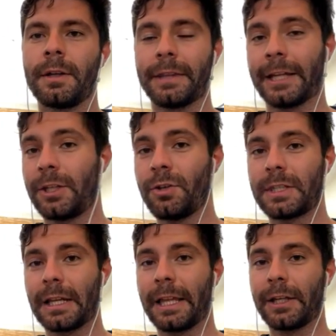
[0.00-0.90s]
like
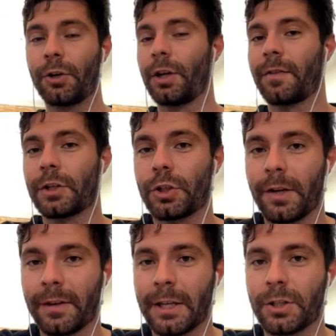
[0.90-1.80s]
UCLA could have and should
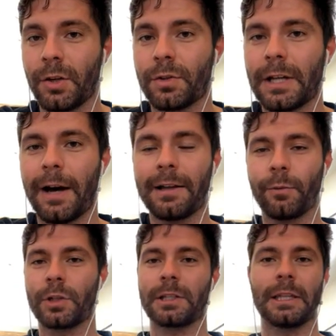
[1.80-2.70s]
have against Utah,
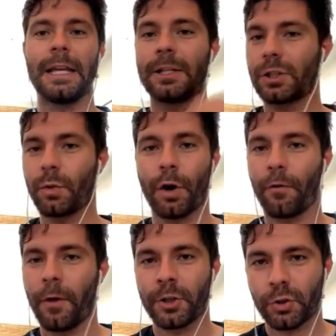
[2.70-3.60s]
which leads to our
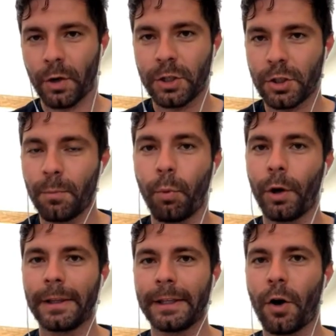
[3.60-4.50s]
frustration
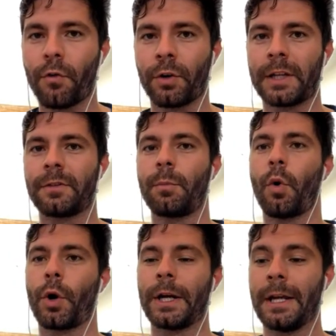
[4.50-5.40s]
boiling over even
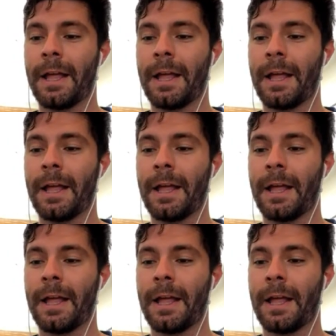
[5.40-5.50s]
more?